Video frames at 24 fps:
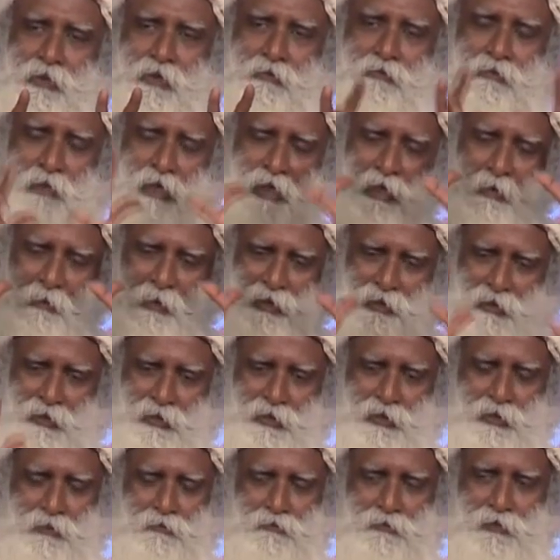The
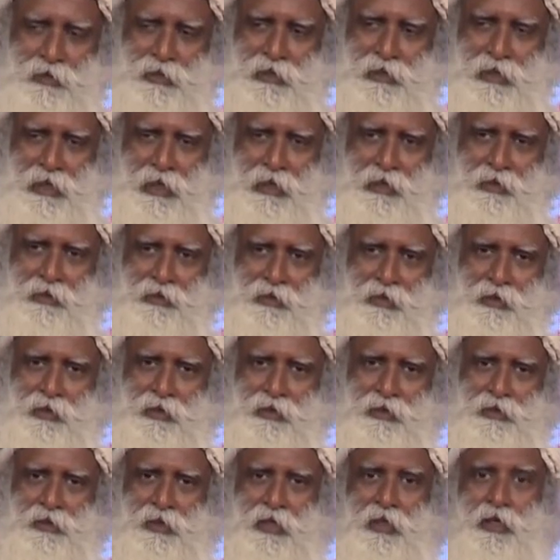fundamentals of
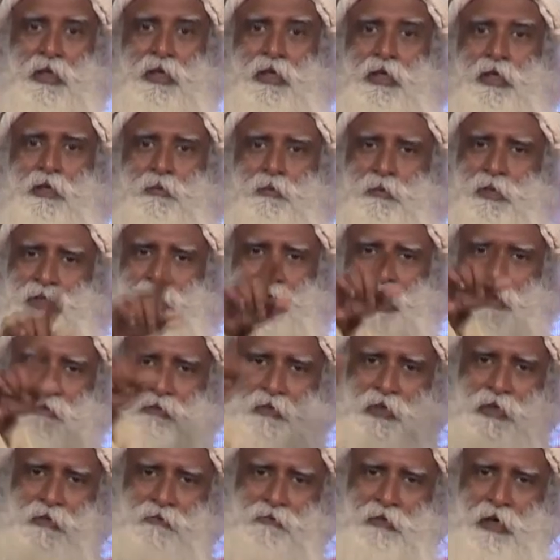physicality is it must
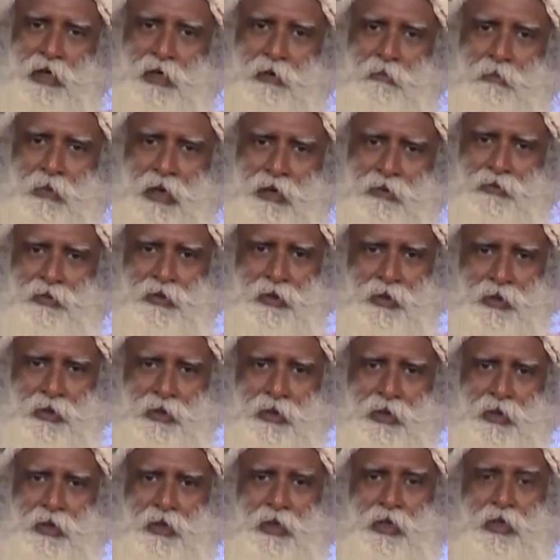have a defined boundary.
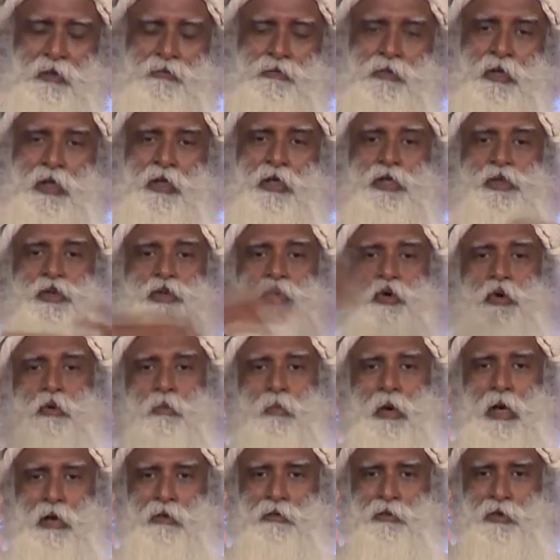If there is no
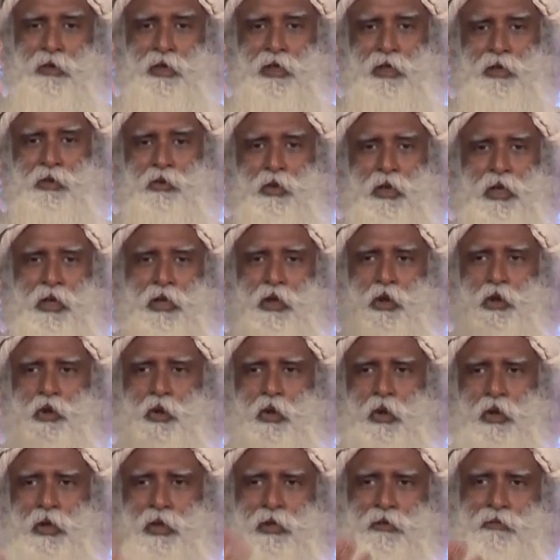boundary, you
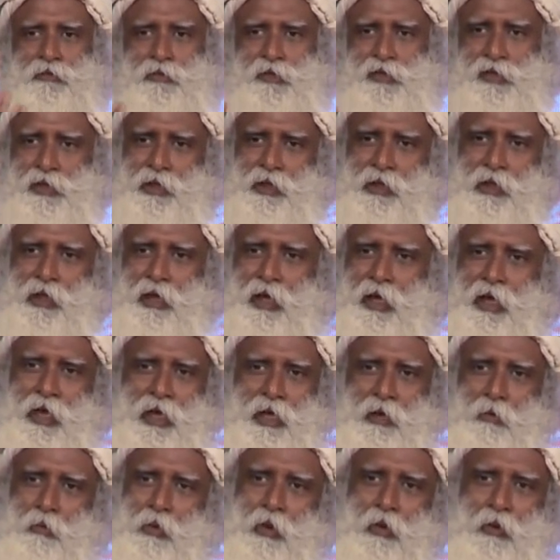cannot call it physical
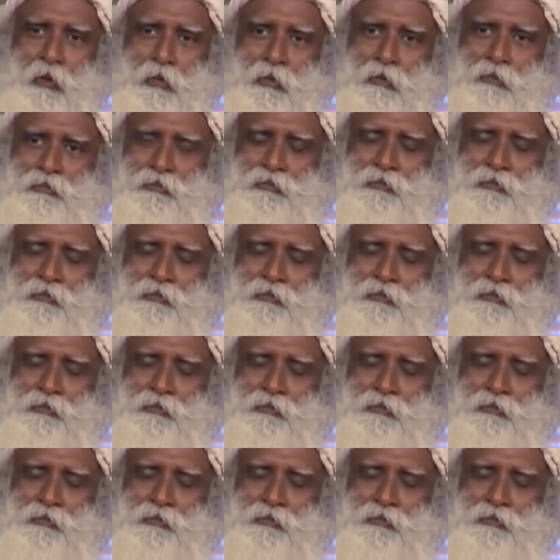anymore.